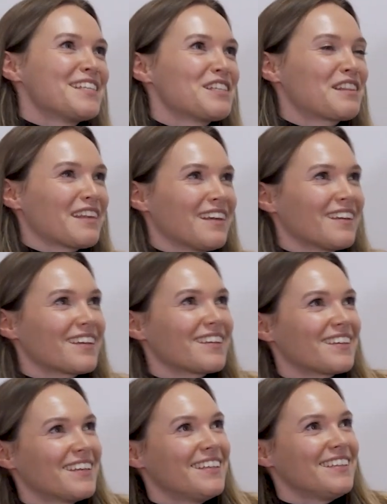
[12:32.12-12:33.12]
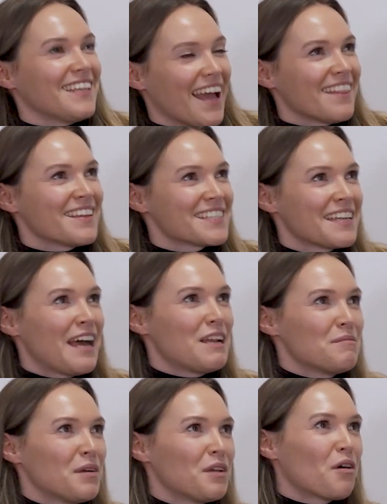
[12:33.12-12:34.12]
I do think, there's an
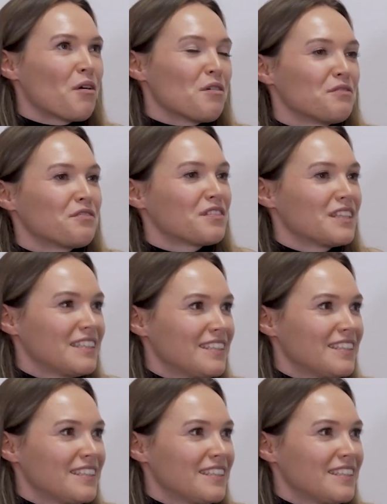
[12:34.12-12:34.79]
element of,